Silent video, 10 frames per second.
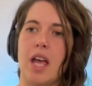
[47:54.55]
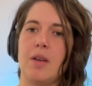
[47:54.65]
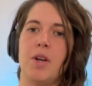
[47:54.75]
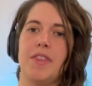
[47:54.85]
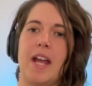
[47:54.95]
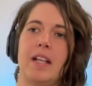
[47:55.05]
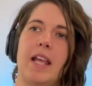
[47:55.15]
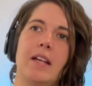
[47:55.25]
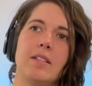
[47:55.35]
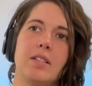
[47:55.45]
and what that
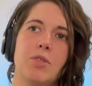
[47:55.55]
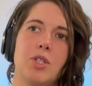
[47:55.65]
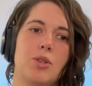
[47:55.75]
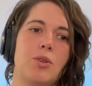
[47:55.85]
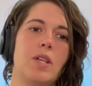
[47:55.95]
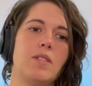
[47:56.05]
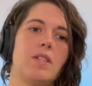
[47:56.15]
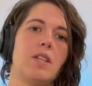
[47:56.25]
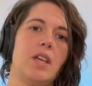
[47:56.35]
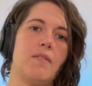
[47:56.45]
allows them to do is
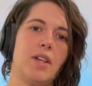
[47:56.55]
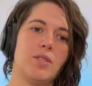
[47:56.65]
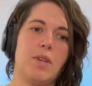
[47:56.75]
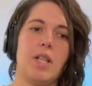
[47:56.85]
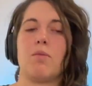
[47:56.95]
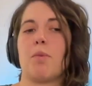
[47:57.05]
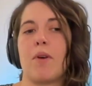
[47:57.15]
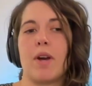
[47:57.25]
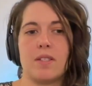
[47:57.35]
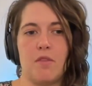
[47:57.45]
to give us really
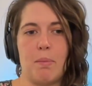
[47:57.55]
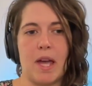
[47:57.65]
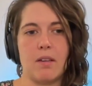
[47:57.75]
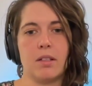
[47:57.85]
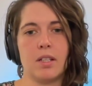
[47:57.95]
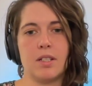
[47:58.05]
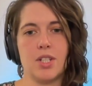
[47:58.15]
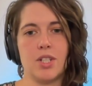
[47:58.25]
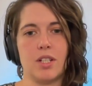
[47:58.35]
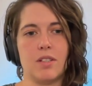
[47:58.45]
repressive bail
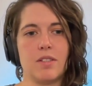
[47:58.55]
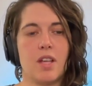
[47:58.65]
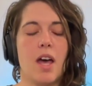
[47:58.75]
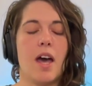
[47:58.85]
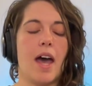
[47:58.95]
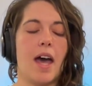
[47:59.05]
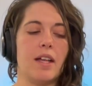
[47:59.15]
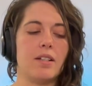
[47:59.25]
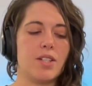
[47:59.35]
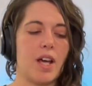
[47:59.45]
conditions.
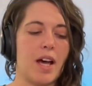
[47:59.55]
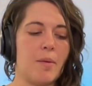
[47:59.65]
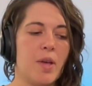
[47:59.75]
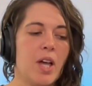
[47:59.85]
And um,